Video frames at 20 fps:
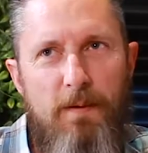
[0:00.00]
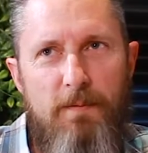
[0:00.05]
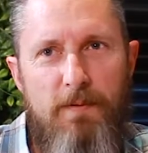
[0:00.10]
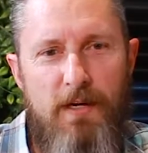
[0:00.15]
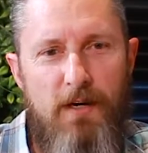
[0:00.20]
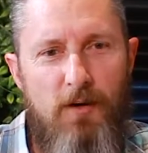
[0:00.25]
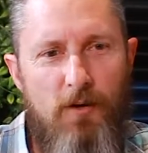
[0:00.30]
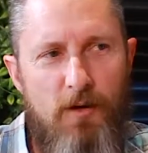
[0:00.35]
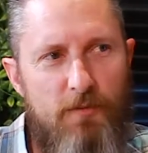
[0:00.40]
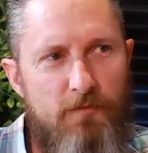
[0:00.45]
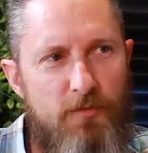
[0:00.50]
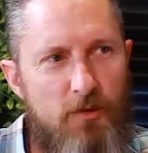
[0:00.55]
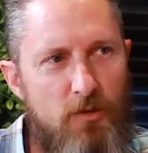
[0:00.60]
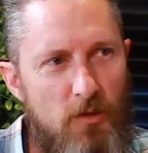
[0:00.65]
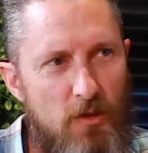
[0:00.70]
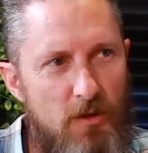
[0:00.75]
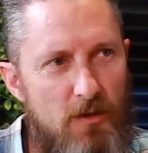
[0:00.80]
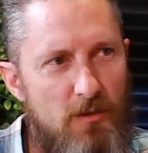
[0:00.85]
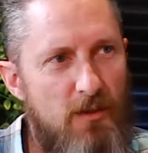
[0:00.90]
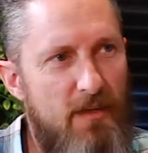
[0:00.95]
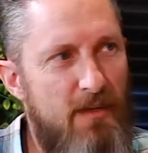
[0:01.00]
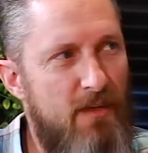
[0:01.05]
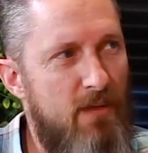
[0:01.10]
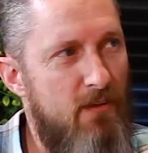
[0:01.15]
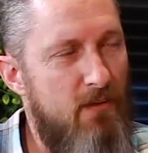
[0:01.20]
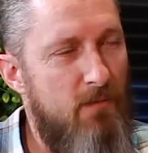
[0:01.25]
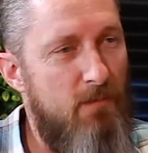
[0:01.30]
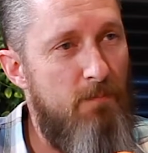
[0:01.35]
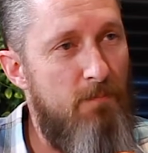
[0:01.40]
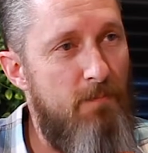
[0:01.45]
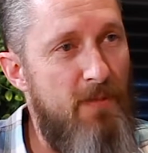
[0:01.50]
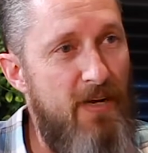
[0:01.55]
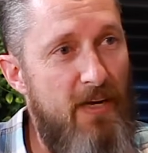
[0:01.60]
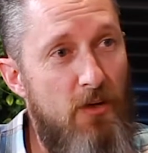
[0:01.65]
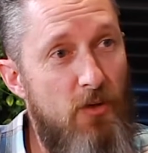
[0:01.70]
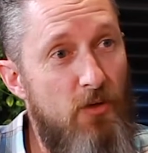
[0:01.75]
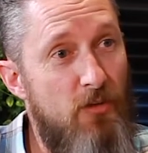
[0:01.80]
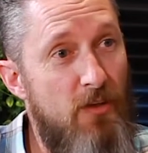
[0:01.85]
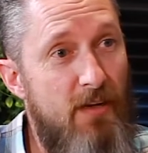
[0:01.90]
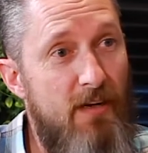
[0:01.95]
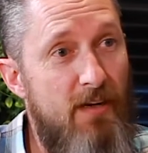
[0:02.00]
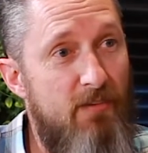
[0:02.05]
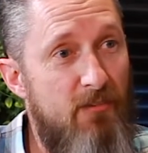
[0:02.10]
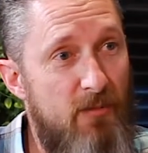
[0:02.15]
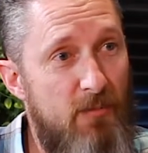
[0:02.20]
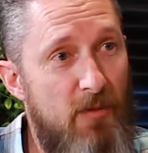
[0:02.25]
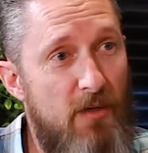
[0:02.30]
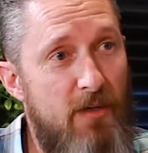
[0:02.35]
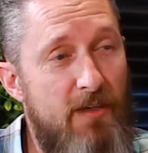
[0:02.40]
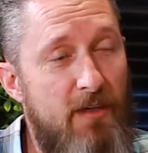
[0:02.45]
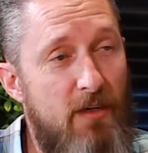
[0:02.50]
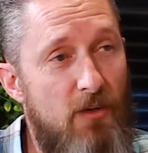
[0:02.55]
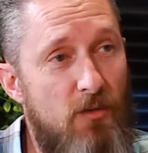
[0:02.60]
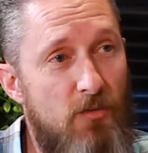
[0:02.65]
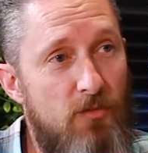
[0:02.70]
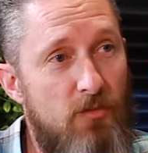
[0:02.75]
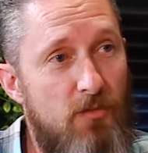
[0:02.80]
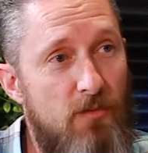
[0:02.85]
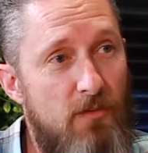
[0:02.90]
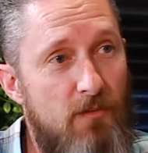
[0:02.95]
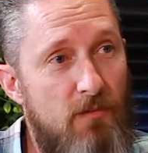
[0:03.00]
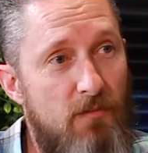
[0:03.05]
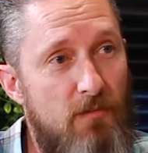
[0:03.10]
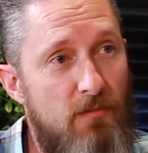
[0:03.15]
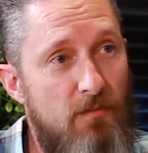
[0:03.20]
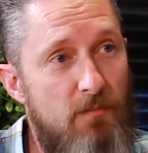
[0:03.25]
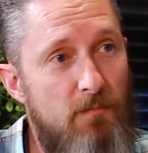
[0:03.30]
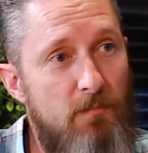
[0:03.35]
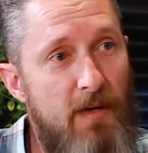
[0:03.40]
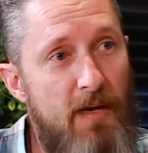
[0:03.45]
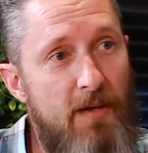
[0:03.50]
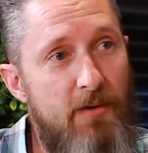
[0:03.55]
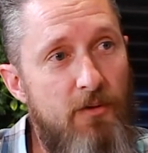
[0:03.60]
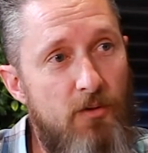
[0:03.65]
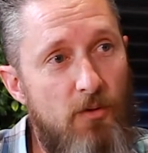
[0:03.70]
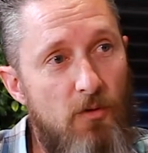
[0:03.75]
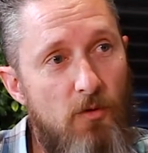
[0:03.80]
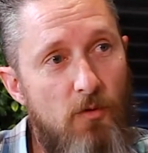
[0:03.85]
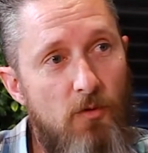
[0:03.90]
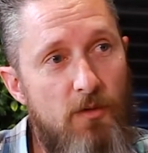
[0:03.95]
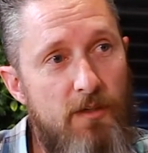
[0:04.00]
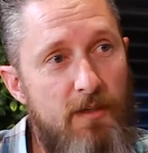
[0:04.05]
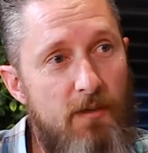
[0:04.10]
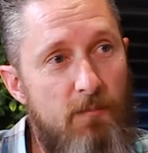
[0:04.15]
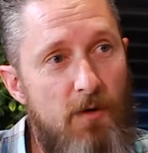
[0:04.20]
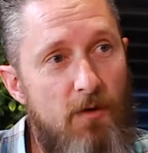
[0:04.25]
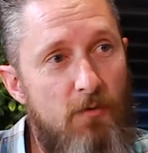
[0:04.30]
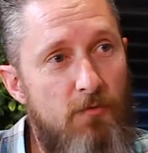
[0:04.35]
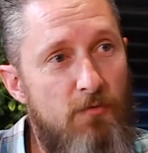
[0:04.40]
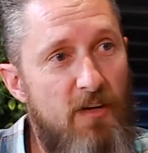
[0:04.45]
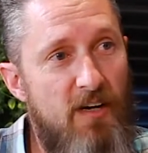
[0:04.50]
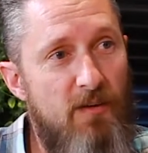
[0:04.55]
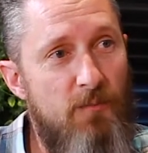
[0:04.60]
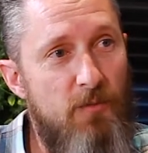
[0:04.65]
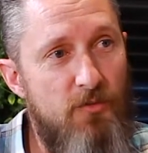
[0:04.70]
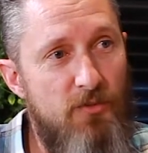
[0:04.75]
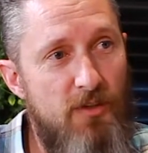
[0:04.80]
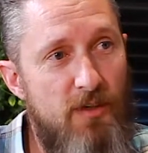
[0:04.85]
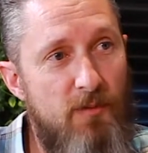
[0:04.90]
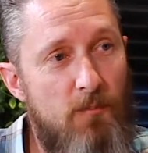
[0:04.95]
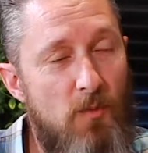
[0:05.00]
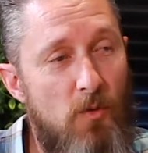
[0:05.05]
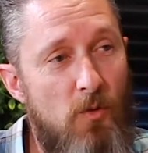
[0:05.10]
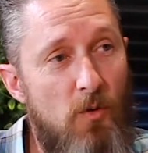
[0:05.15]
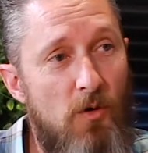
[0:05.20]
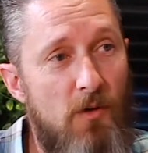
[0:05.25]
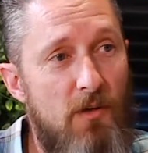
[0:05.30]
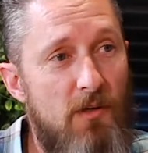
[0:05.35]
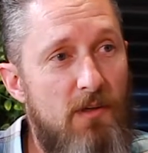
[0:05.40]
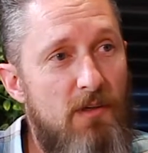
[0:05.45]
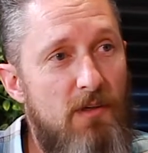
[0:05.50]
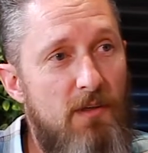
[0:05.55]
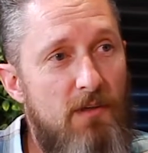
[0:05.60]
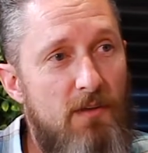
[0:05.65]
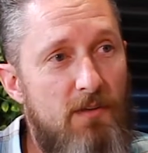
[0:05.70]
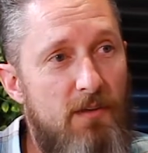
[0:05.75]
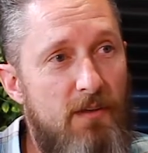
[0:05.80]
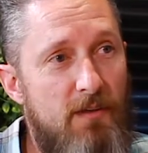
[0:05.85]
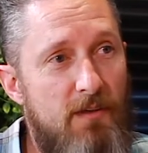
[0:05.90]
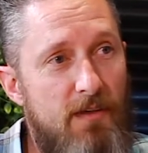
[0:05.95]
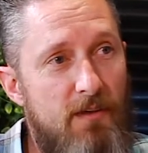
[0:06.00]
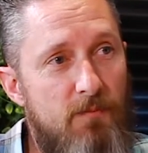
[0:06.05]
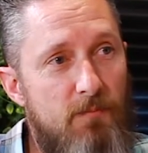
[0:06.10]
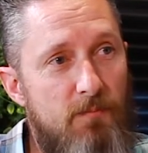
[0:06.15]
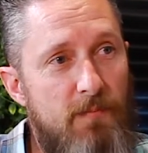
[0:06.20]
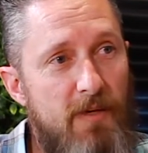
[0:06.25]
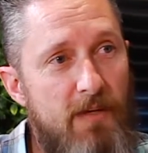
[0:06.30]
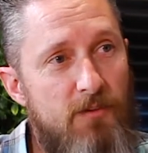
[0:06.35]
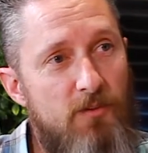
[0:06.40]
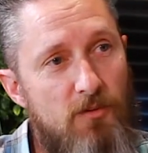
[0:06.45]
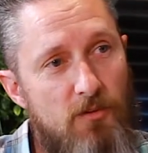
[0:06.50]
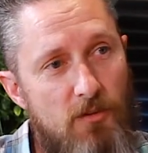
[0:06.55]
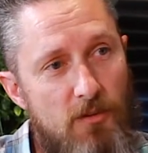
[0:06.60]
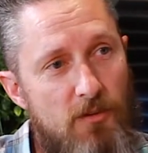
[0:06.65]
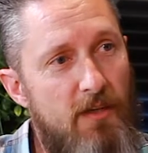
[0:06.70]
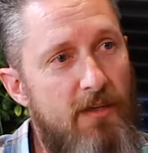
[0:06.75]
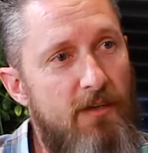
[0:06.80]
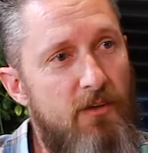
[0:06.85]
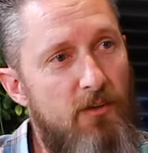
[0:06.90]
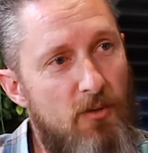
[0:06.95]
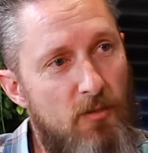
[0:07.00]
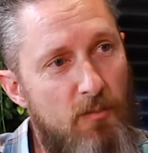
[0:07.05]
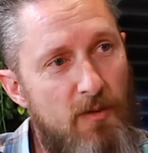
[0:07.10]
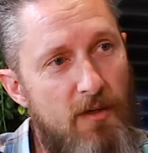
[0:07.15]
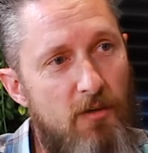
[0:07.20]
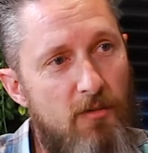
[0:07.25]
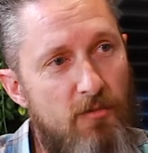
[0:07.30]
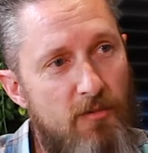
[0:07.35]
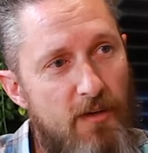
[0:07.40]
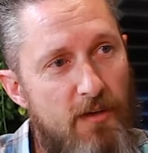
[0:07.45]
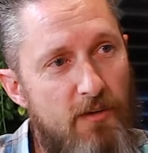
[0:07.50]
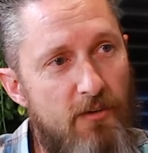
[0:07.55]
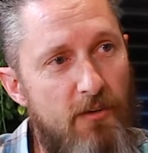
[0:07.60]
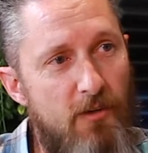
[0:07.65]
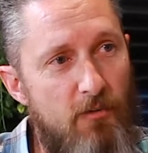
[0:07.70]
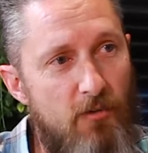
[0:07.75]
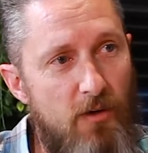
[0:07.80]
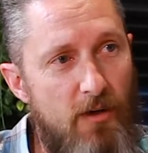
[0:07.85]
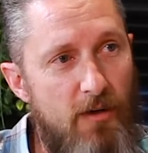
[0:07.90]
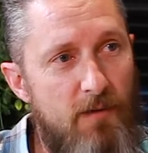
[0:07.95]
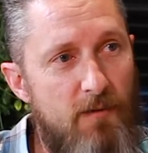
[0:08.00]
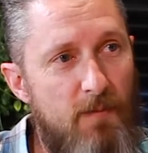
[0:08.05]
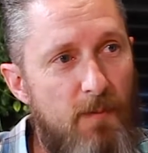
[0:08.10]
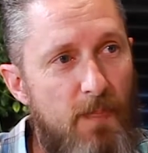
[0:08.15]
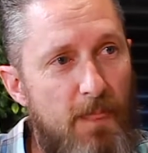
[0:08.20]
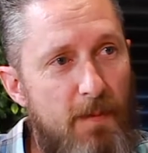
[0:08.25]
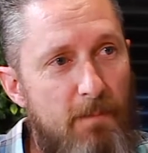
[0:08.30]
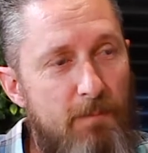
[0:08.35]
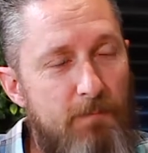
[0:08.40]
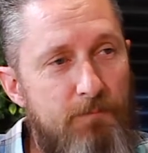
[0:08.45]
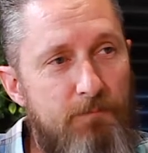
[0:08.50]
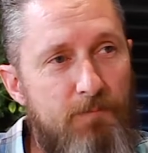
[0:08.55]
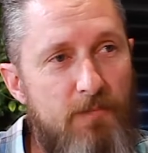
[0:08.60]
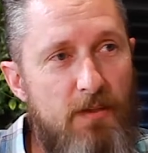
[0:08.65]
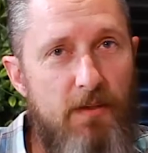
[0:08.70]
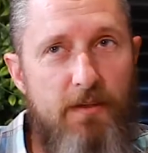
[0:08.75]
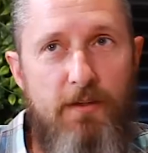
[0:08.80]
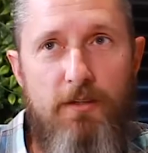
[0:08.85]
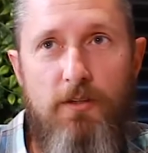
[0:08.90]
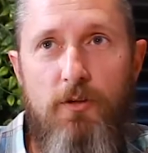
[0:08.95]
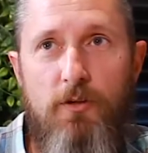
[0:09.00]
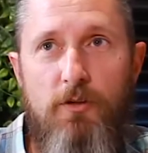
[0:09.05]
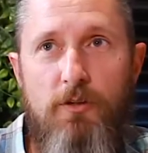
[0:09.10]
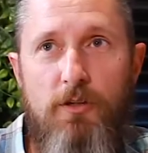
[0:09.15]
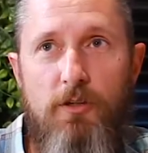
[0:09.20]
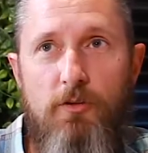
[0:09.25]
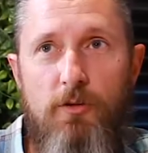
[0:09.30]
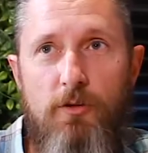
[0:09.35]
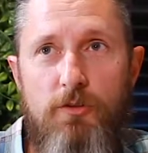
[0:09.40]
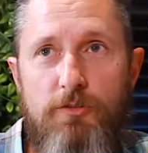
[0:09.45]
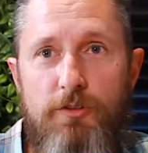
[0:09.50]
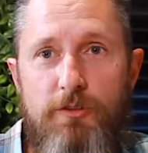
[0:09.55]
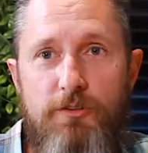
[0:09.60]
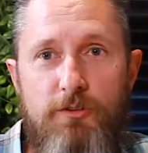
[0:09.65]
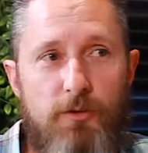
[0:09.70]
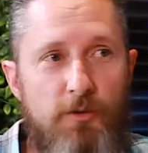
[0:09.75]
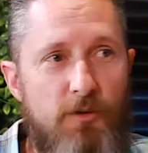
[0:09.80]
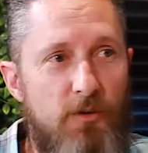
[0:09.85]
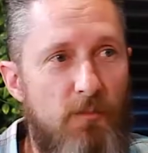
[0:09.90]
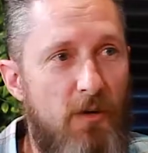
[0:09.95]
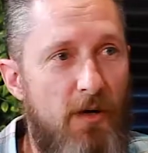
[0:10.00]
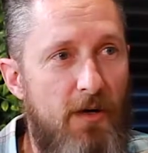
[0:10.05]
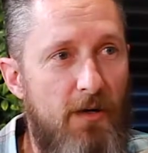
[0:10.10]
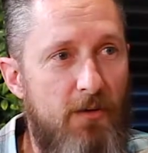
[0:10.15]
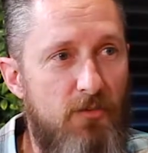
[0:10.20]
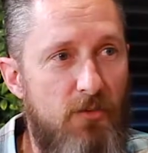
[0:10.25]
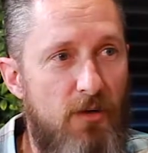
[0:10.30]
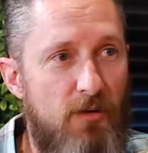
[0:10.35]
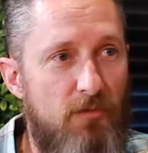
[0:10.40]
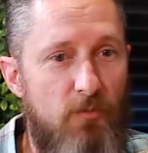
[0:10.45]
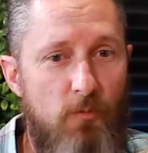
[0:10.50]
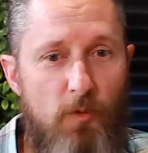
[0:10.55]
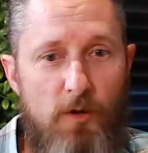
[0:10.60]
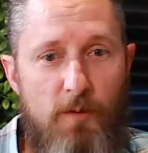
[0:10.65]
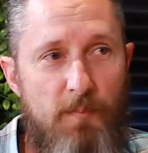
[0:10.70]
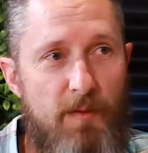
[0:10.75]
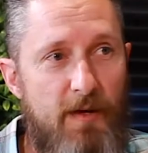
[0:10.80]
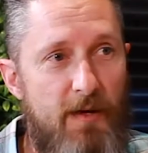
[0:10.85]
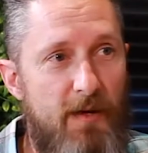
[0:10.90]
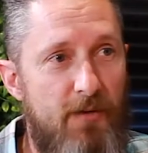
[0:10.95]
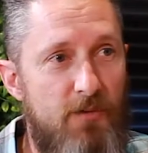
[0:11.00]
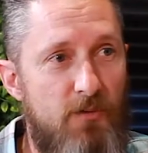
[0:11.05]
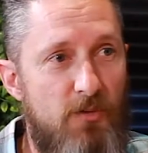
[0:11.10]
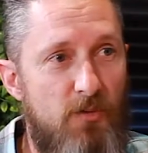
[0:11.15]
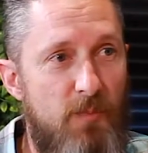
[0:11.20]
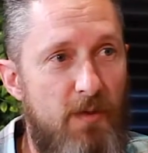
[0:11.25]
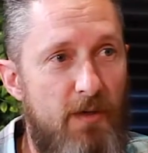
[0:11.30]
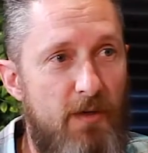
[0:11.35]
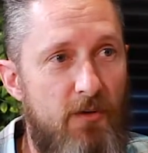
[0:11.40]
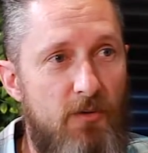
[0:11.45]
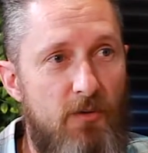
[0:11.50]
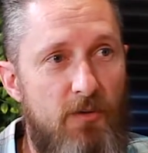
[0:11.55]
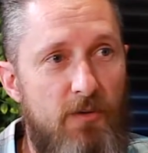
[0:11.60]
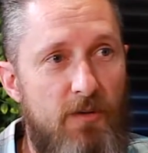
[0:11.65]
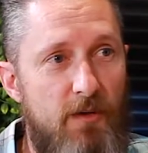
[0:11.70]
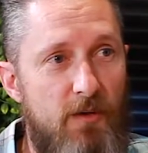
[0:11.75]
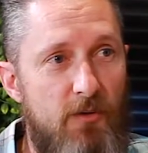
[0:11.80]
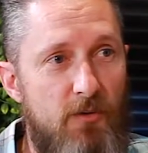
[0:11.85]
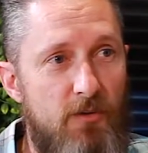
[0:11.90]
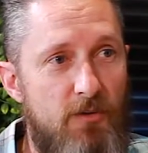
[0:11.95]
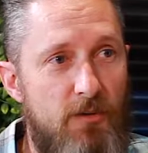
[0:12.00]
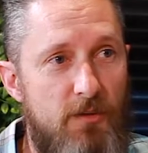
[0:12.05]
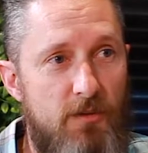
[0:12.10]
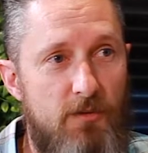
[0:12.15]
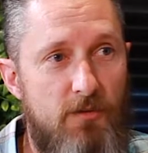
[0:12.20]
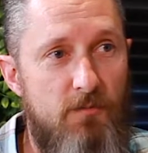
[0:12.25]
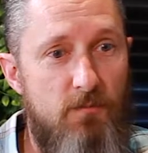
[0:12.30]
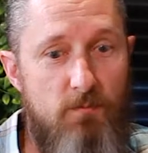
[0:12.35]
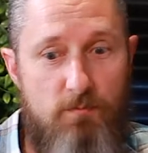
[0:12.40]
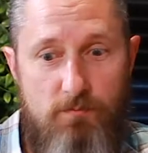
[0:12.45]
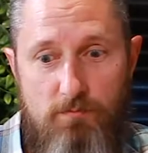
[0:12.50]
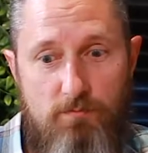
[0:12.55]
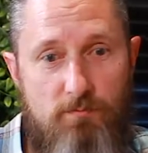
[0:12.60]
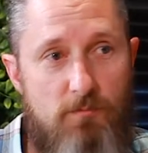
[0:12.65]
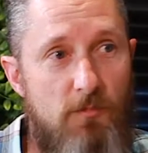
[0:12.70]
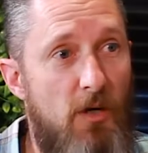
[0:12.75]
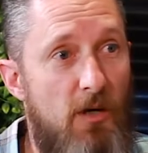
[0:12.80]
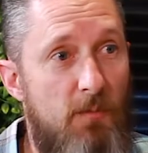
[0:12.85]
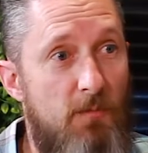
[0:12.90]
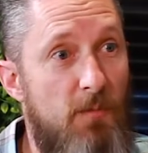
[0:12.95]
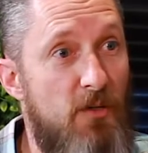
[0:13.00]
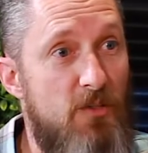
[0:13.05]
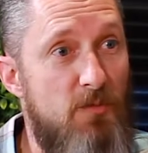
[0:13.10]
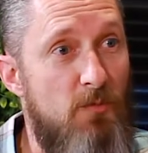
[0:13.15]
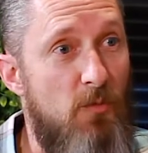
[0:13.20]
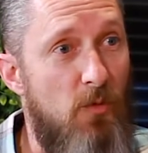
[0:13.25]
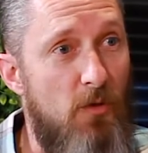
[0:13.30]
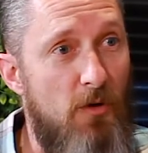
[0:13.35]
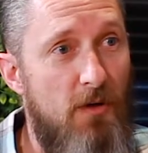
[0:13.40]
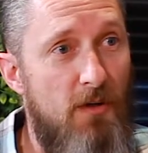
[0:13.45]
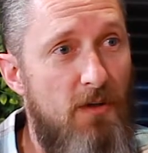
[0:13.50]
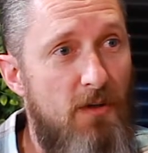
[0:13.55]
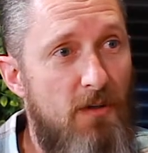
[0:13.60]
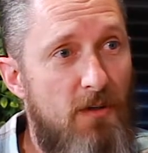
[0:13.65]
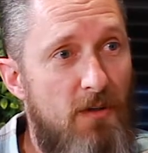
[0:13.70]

Now, if you look like better than everybody else, and you're only about five percent more, then that makes it look like you're a better value, right? Yep. Like you go in the grocery store, you're buying stuff. One package is bigger than the others, and it's not much more.